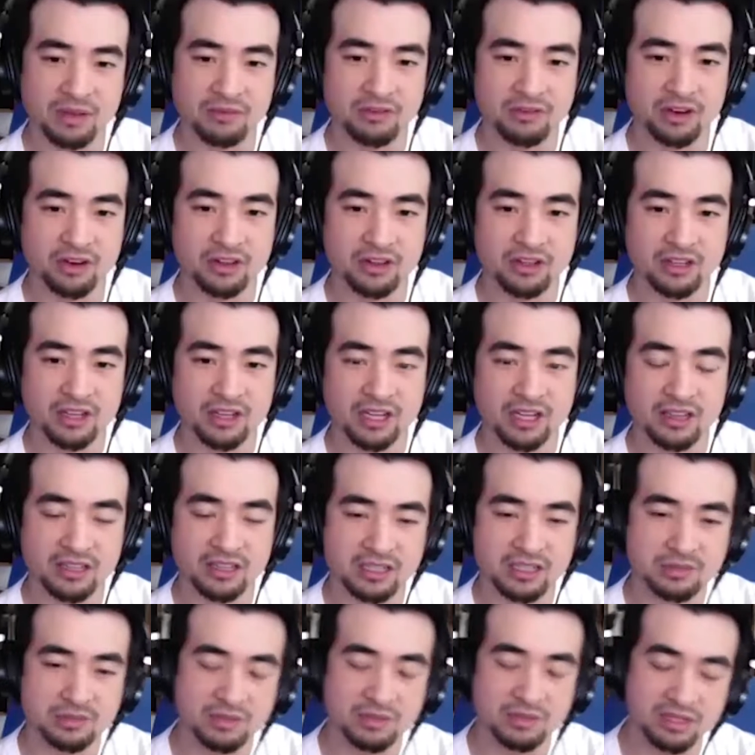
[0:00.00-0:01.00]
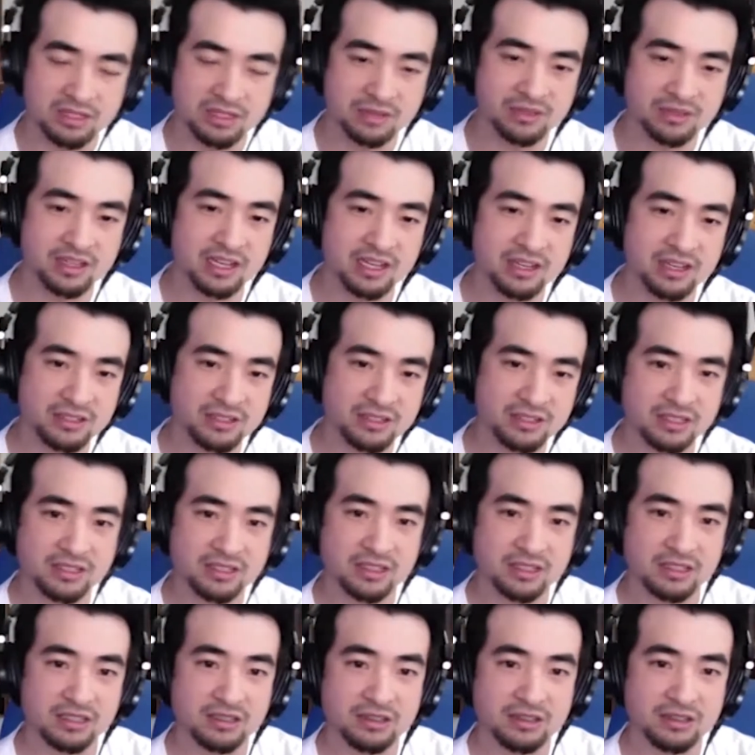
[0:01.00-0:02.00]
fairly good at this, but something else,
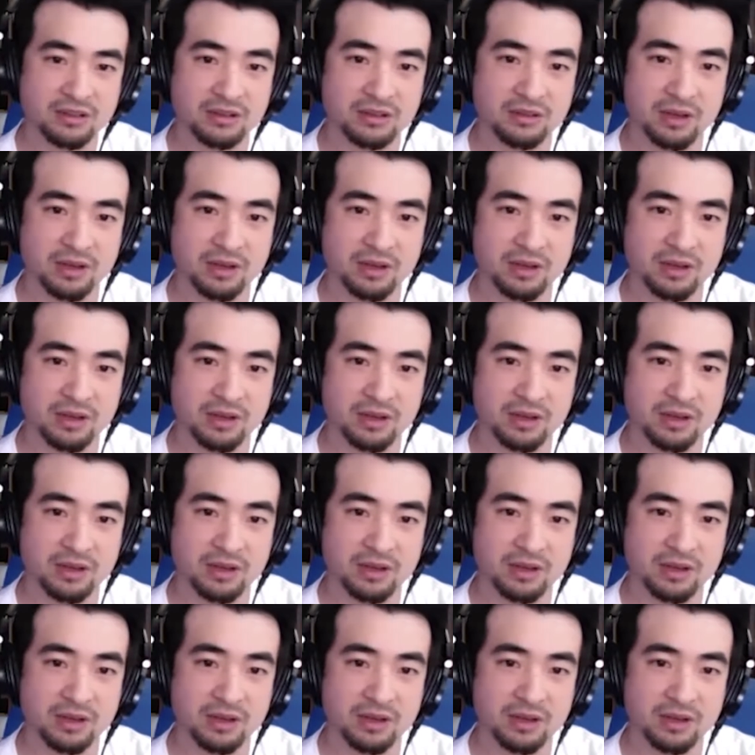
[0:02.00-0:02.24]
it's